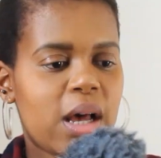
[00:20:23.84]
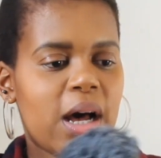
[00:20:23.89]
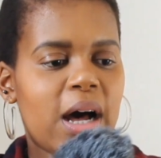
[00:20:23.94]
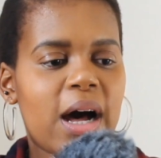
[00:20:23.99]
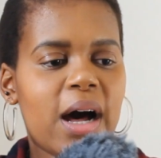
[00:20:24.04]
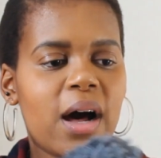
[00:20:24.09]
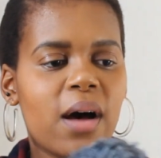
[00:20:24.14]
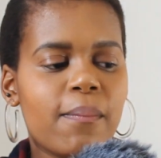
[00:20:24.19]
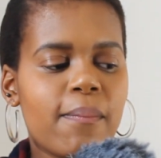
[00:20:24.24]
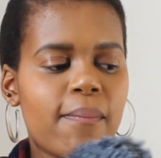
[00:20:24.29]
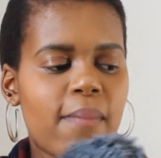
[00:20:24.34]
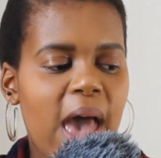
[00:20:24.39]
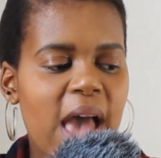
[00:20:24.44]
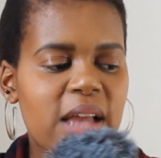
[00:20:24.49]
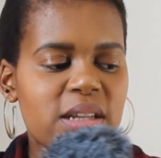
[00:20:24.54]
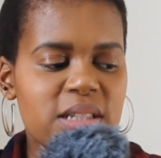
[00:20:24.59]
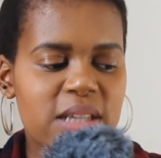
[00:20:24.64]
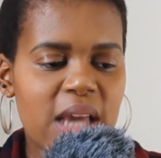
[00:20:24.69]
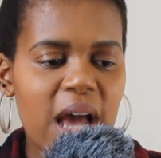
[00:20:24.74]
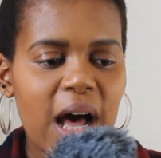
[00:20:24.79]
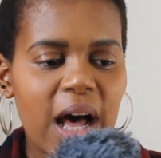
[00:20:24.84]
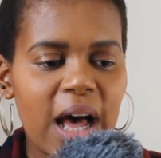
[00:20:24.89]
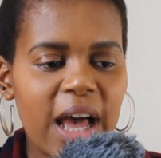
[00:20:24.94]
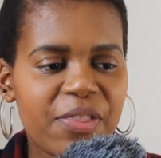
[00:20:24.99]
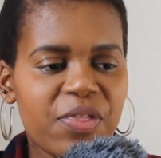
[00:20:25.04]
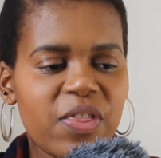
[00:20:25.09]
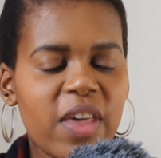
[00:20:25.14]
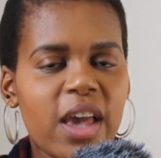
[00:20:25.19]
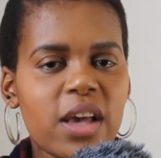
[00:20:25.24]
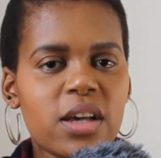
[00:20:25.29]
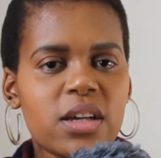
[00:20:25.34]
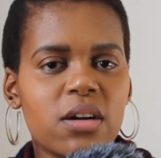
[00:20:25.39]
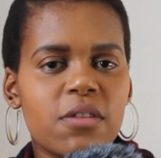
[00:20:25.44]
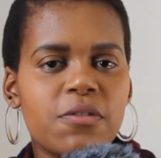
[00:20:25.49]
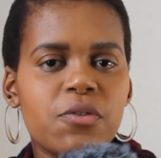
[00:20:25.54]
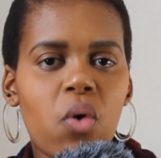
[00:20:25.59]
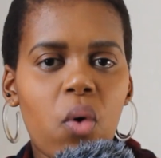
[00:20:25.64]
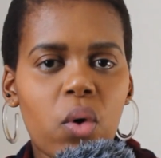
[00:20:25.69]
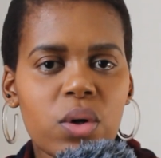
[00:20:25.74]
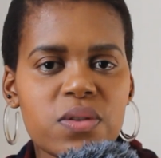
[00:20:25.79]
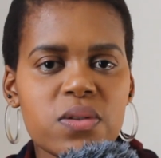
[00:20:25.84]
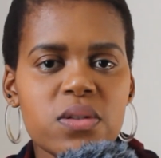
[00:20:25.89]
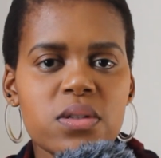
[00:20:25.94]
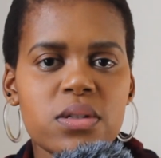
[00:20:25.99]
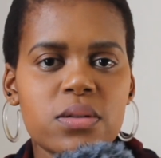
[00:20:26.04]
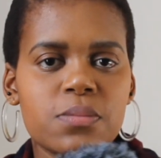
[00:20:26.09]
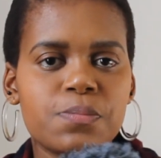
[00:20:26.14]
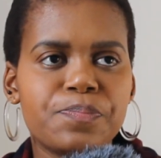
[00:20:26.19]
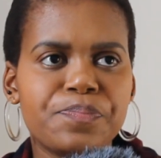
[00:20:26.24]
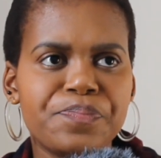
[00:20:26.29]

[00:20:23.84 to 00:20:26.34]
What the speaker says: And yeah, I think, of course.